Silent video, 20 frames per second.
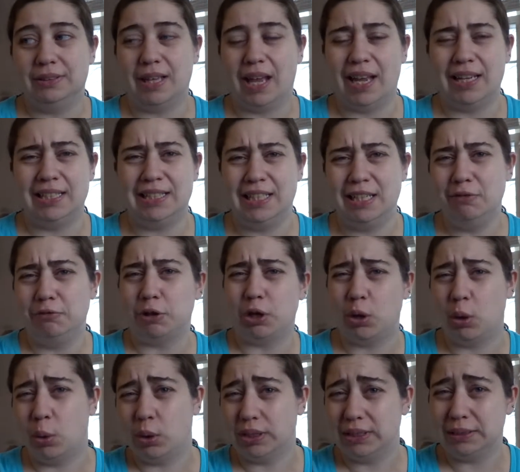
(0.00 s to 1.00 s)
I did
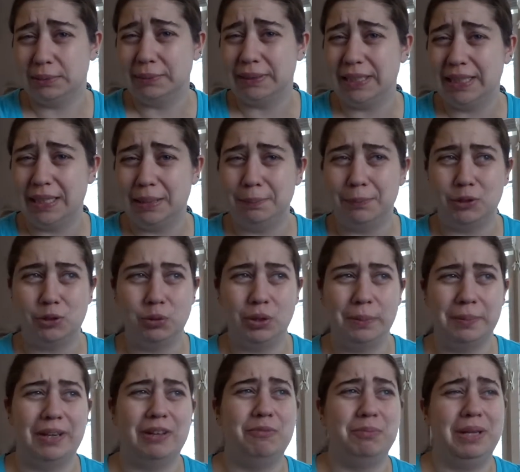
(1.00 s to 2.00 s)
record something in
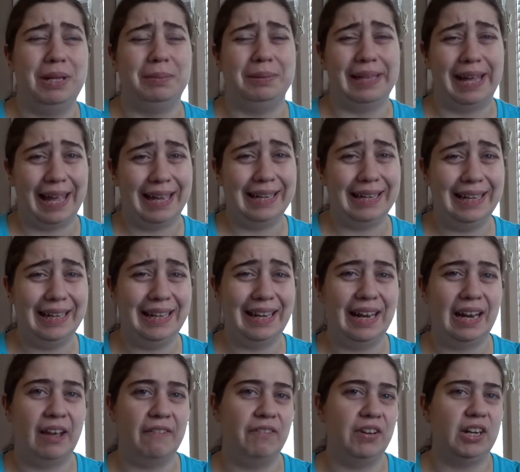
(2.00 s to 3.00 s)
between, but I haven't been able to edit it,
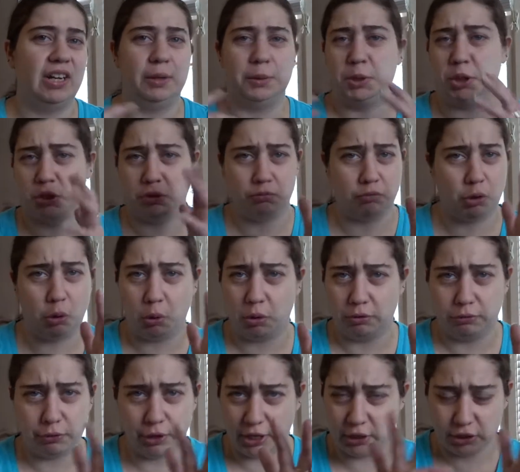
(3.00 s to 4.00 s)
and I figured I would just
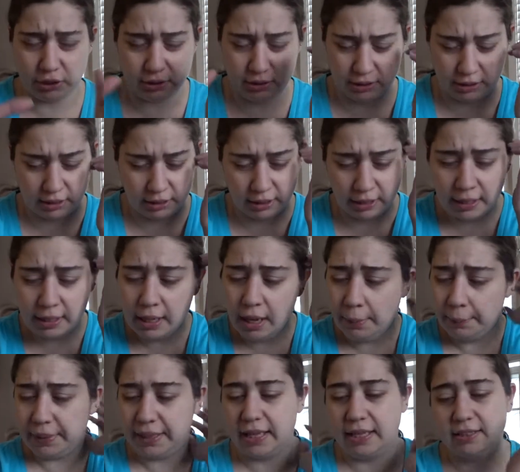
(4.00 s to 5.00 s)
record fresh and da-da-da,
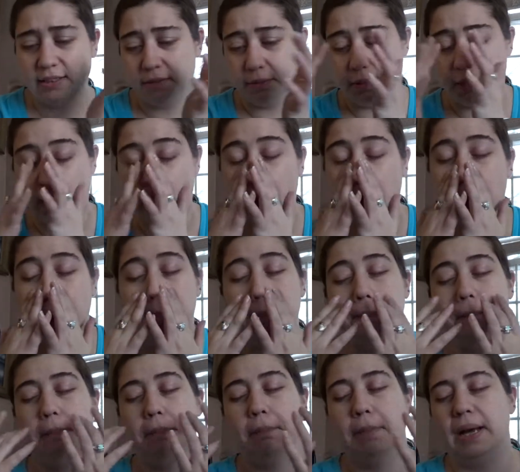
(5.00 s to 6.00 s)
because
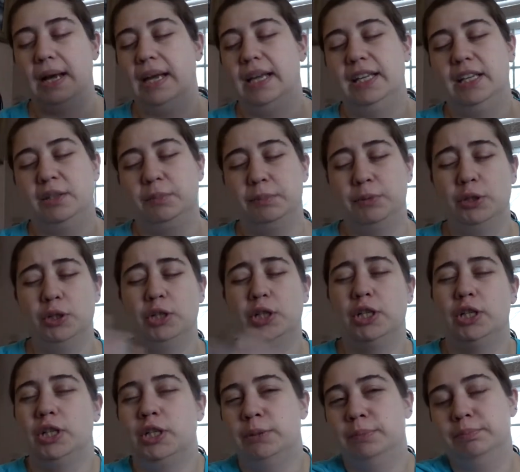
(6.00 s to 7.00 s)
my
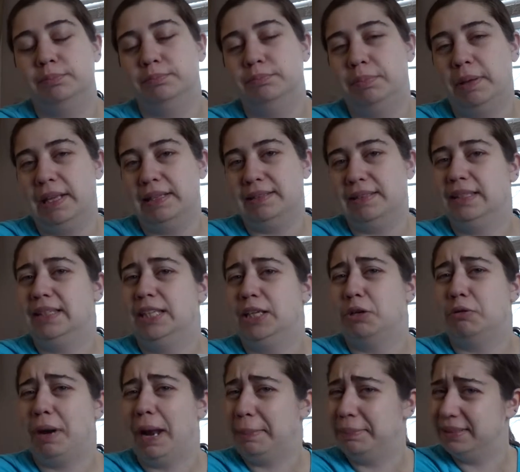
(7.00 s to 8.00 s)
computer basically
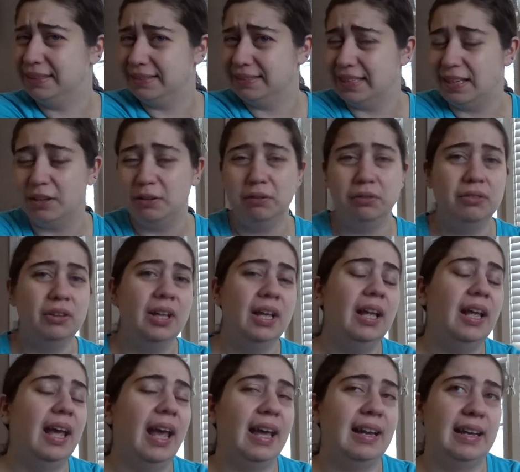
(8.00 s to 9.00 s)
crapped
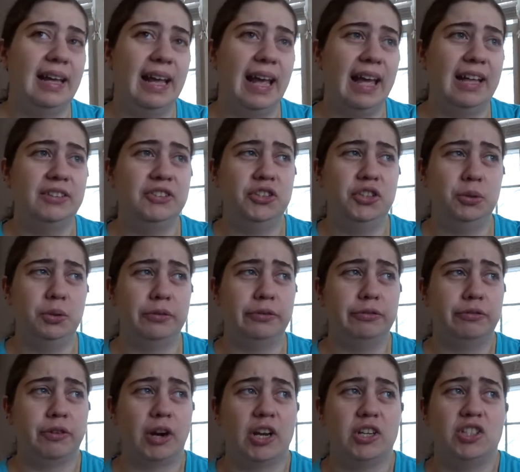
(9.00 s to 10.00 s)
itself, and I had to do a
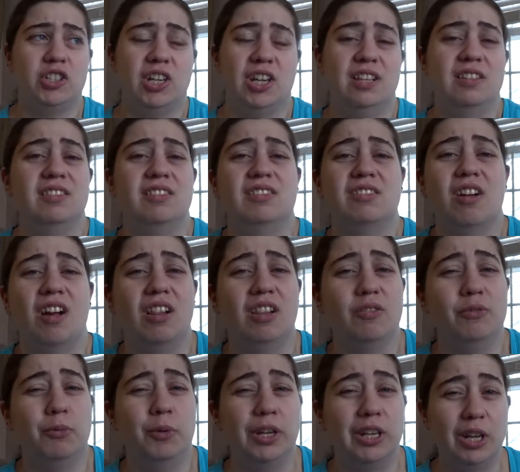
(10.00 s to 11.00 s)
fresh install
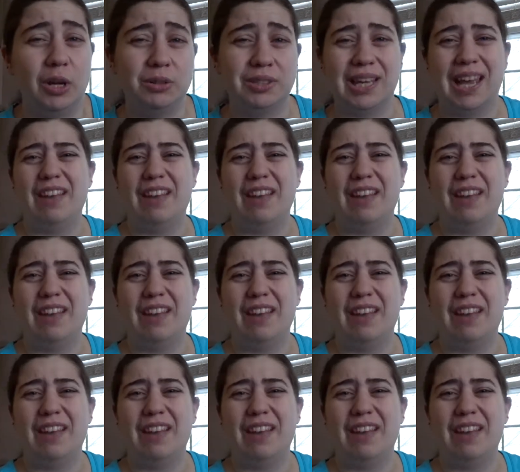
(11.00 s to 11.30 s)
of Windows.